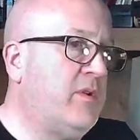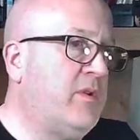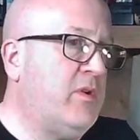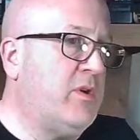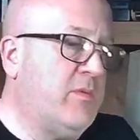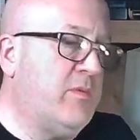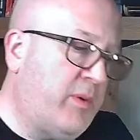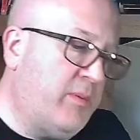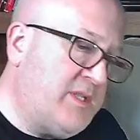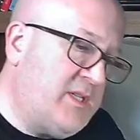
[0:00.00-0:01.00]
You can
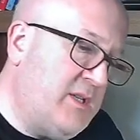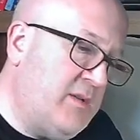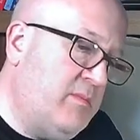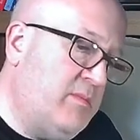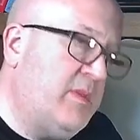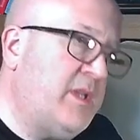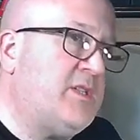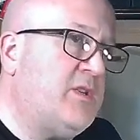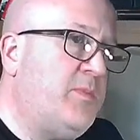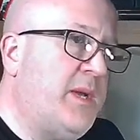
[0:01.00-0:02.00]
probably see them, these
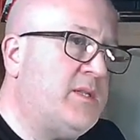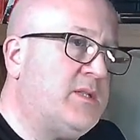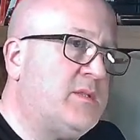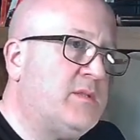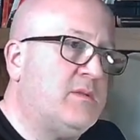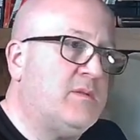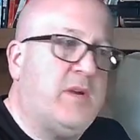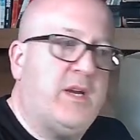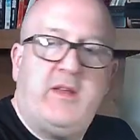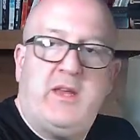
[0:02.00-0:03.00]
two pins
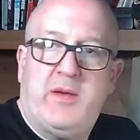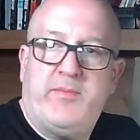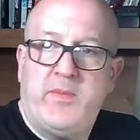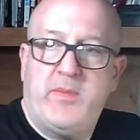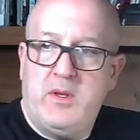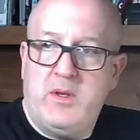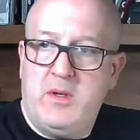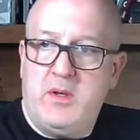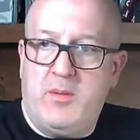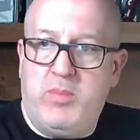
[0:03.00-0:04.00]
right here
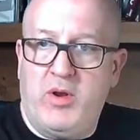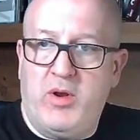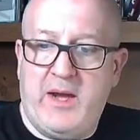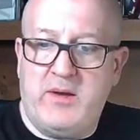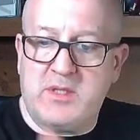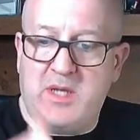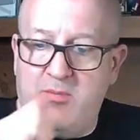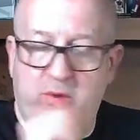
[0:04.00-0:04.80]
are pulled out. I'm